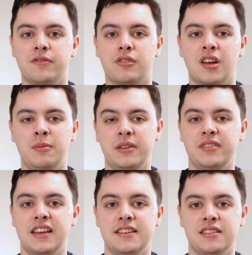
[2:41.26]
for a couple of
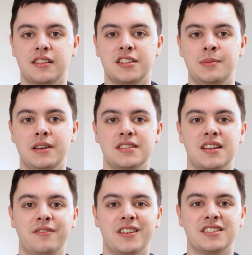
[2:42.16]
years, the speakers
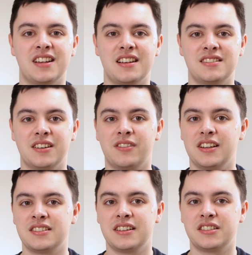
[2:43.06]
sound fantastic for
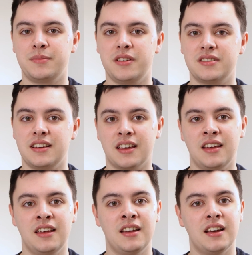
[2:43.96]
listening to music.
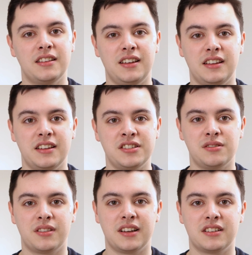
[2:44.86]
The
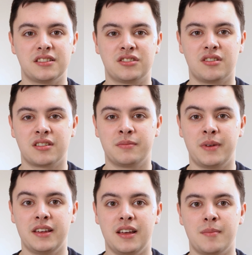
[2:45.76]
initial thing that struck
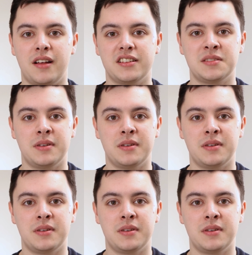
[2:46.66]
me about these